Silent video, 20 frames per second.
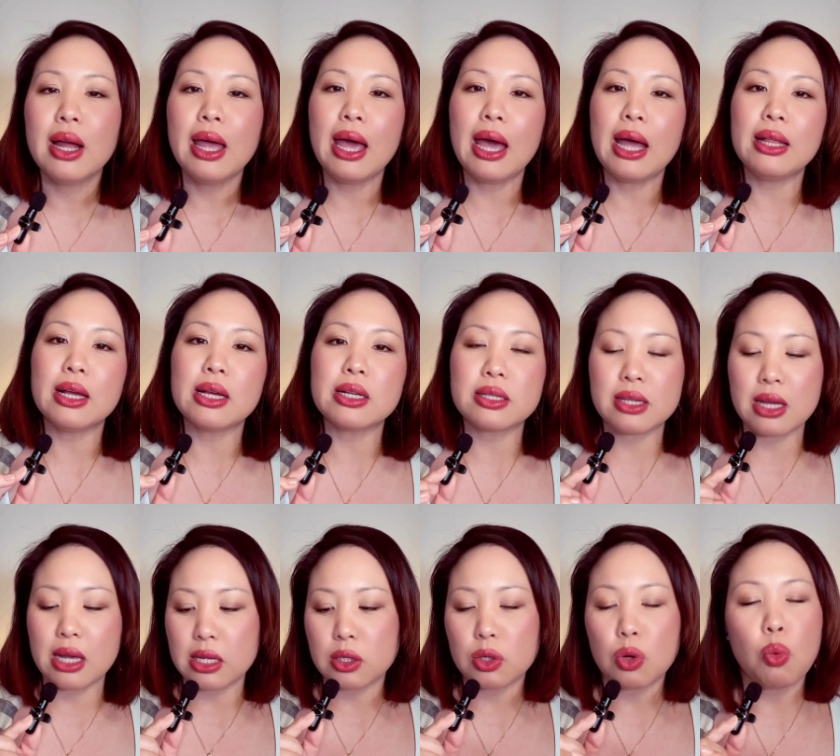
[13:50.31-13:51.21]
and
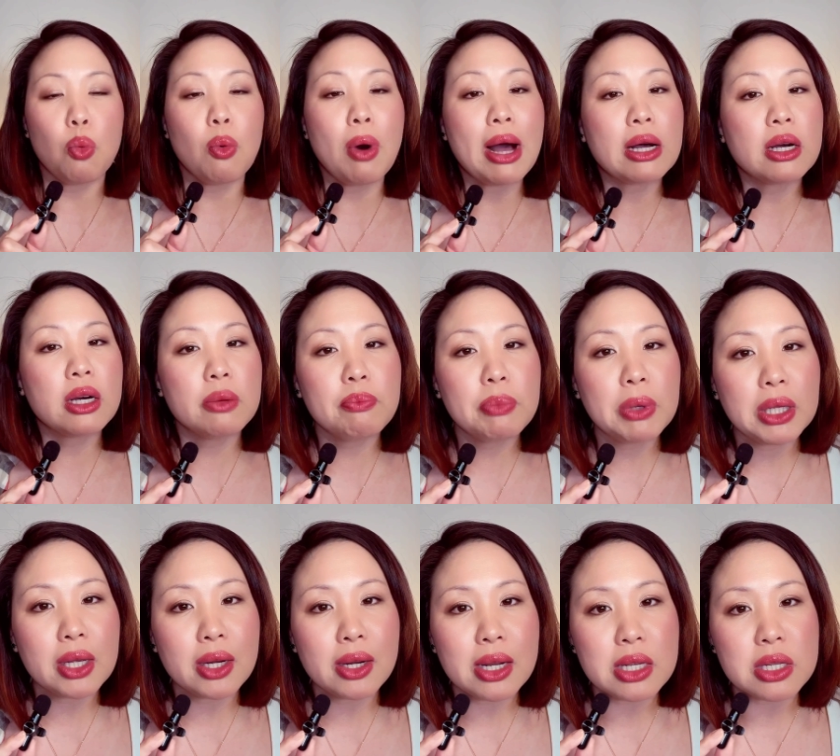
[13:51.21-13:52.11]
assess what could be
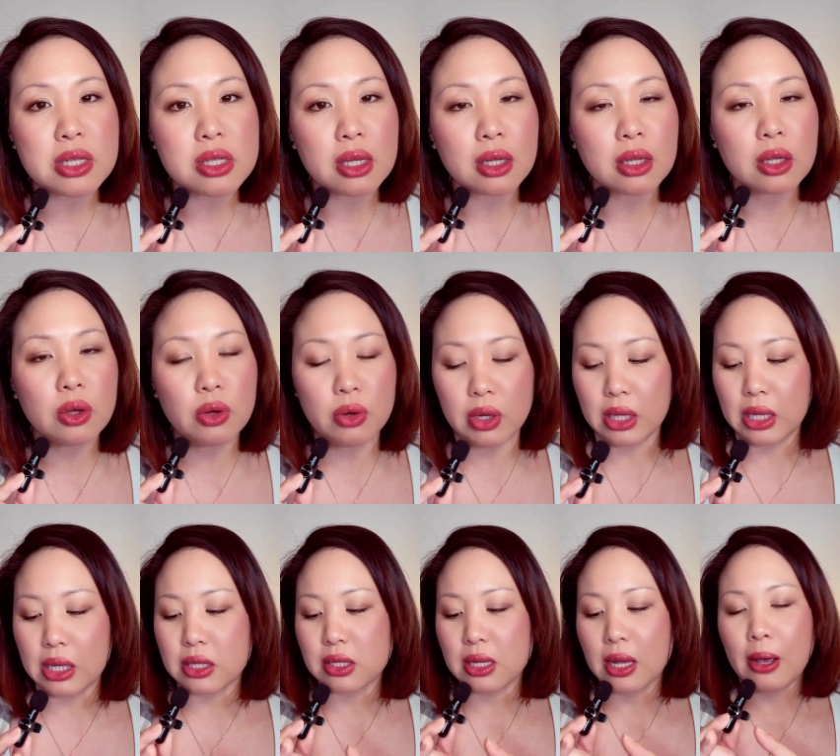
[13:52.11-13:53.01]
their
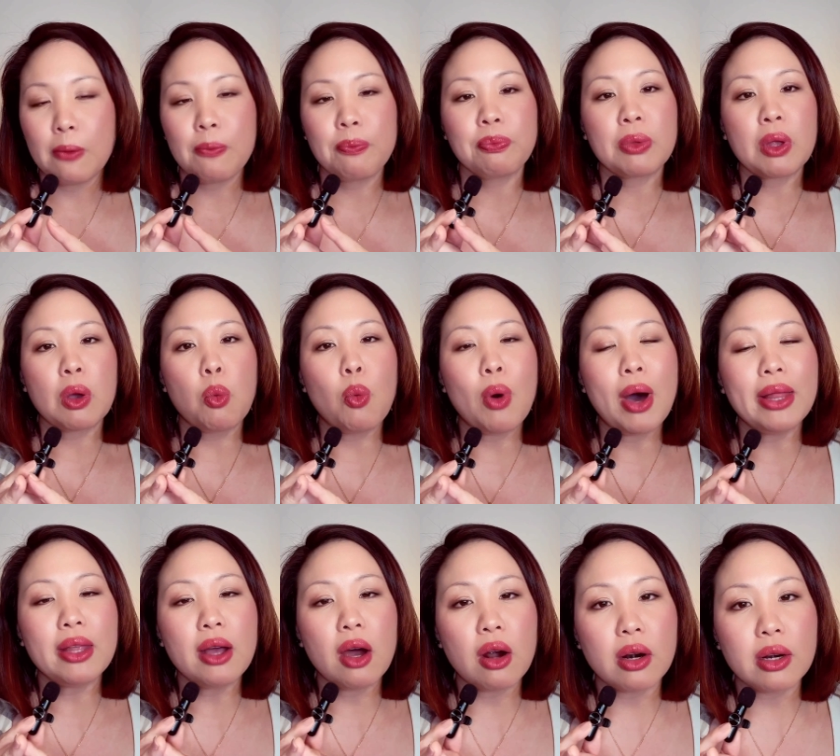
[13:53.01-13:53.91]
insecurities.
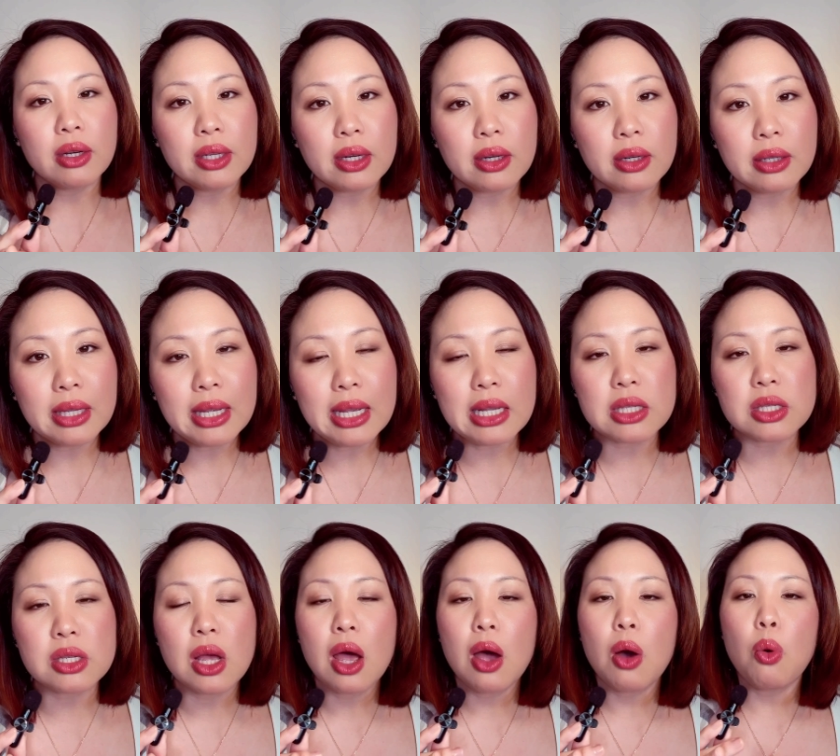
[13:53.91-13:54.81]
What are their needs?